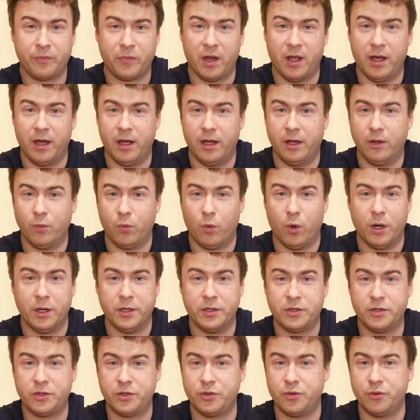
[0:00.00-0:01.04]
And
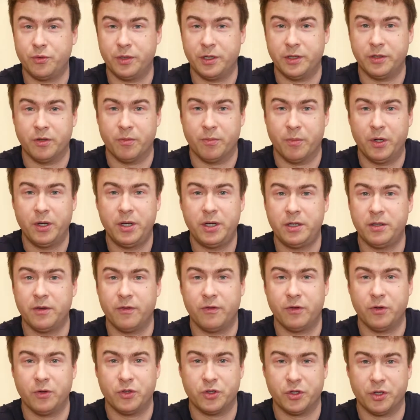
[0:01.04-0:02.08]
once you need the money in the
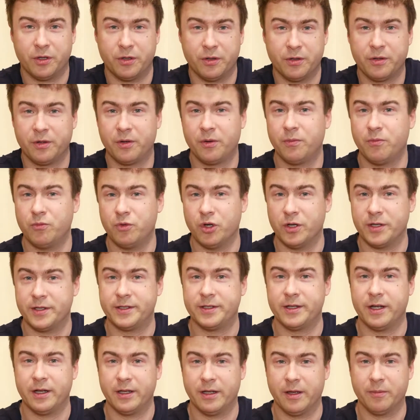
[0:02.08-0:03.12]
future, just
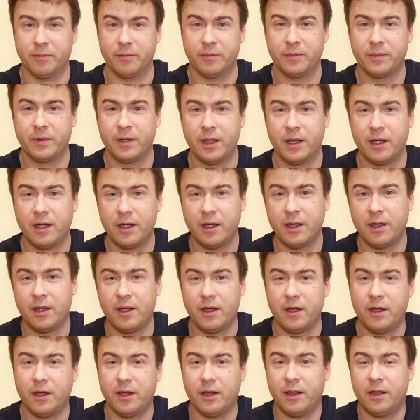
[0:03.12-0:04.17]
sell them.
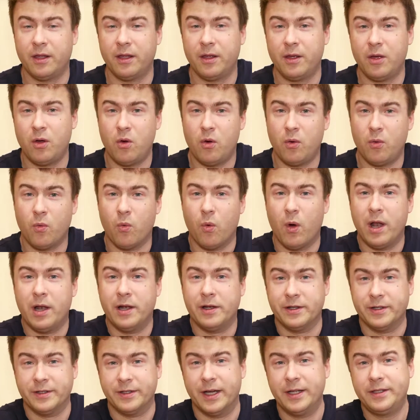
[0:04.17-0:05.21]

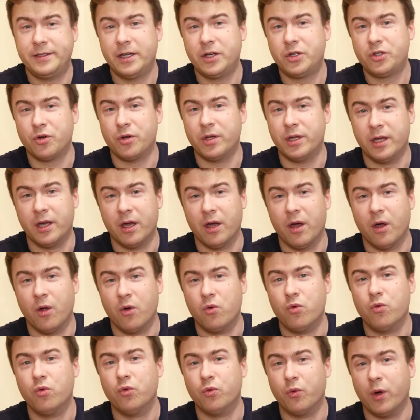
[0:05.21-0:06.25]
Well, that's actually a
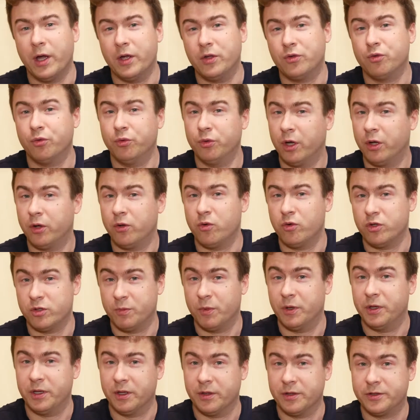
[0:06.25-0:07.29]
good way to not lose
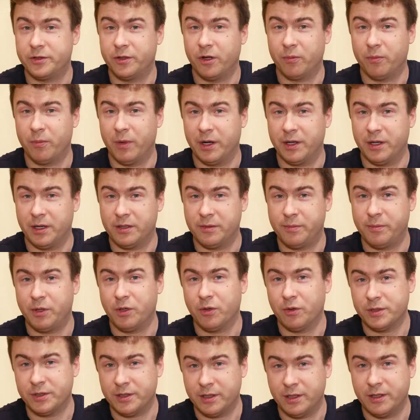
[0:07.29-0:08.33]
money on the stock market
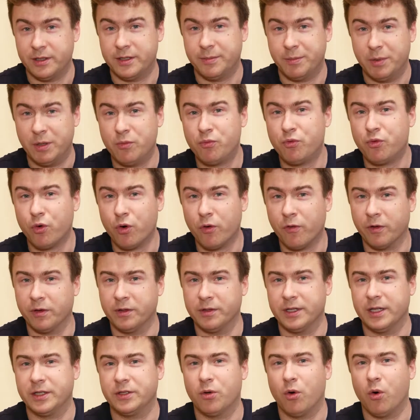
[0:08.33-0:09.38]
because it's been proven
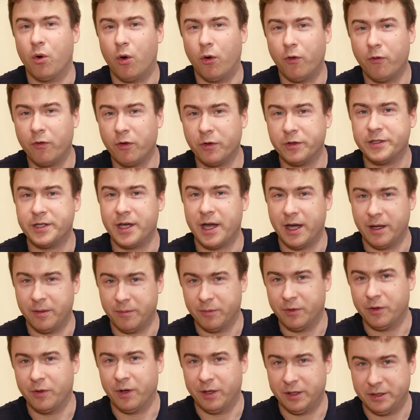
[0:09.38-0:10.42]
that over
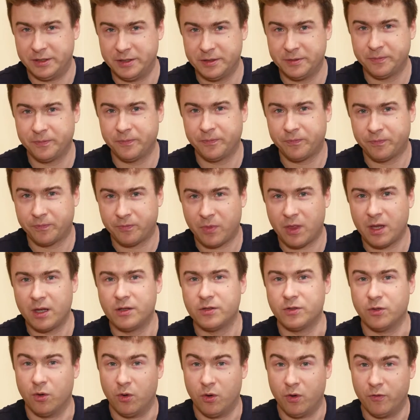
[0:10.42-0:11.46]
time, right?
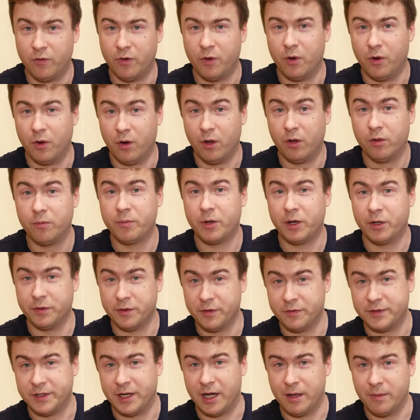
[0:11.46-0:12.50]
So over a long period
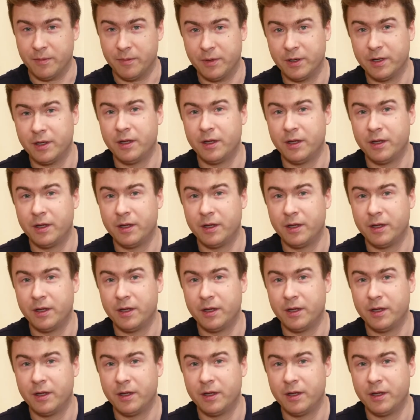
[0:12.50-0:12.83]
of time,